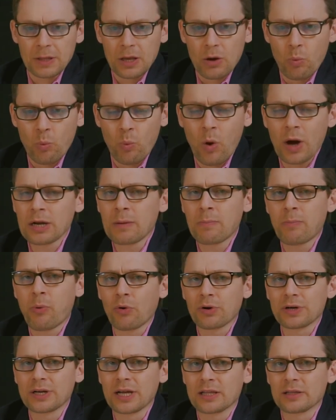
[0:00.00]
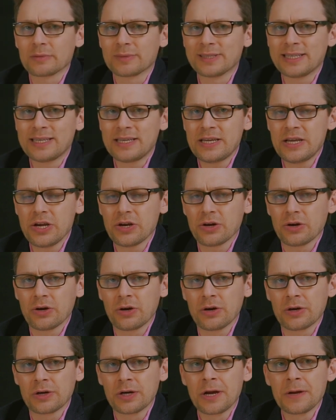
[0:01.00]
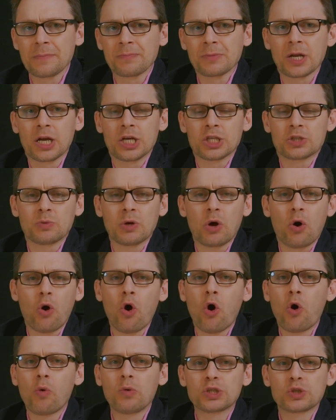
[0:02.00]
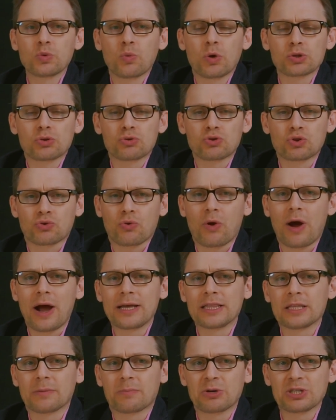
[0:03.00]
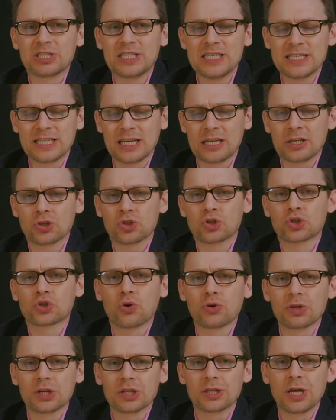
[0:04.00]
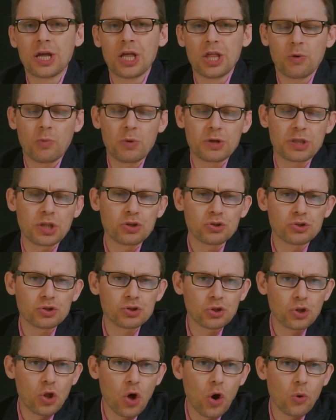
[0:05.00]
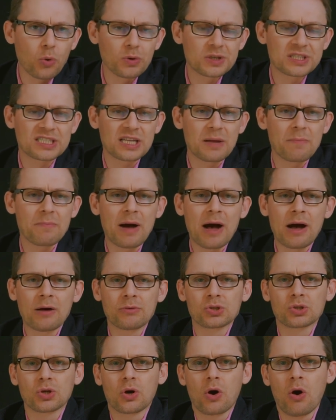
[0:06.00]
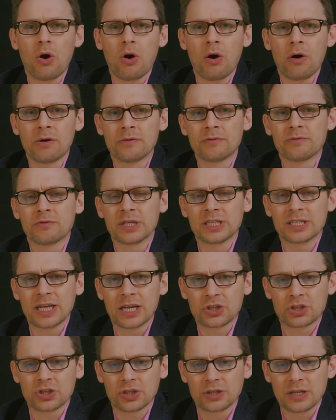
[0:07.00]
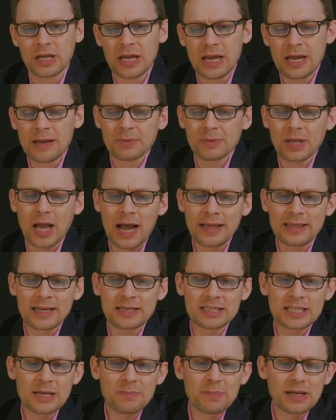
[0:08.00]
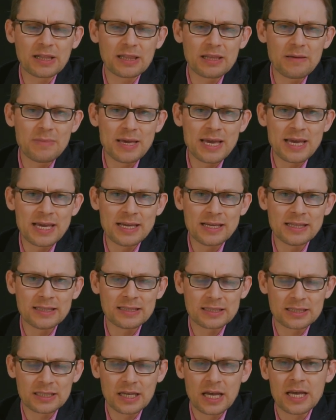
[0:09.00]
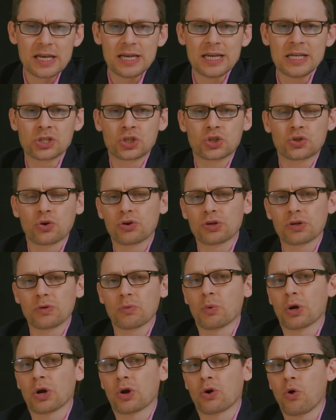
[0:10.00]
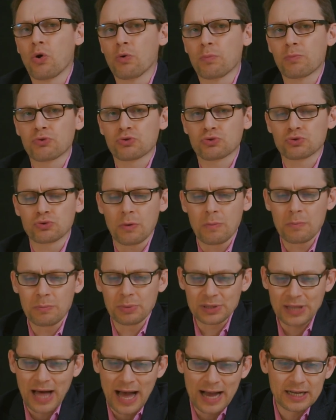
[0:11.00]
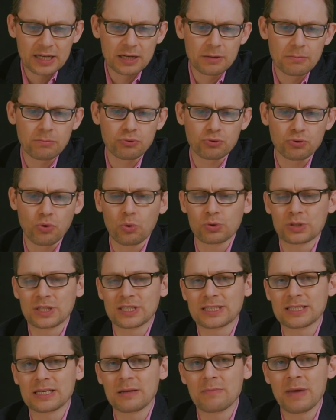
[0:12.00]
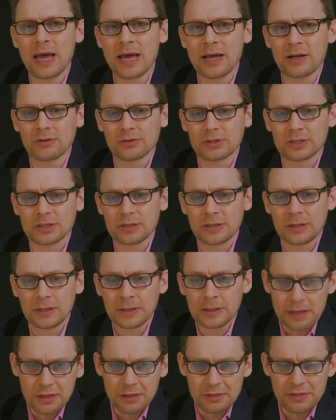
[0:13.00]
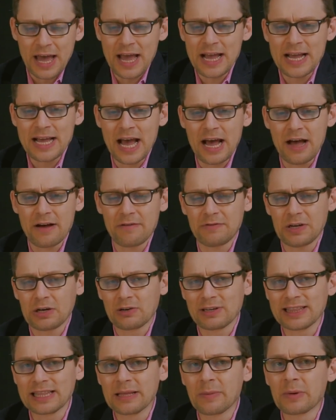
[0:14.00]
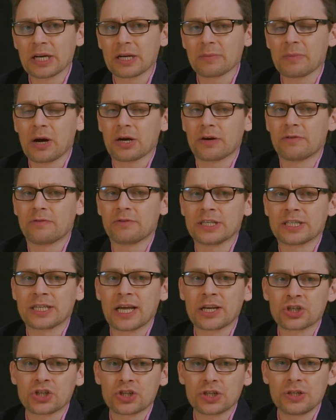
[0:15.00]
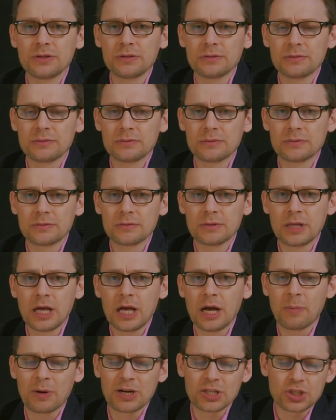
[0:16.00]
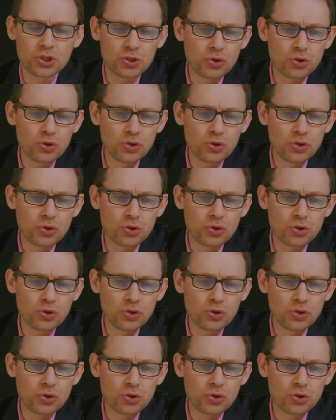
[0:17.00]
One important element here is we always want to try in the prosthesis and insert it with the lowest amount of retention. And that typically means inserting what are called black processing nails. They have very limited amount of retention, but it's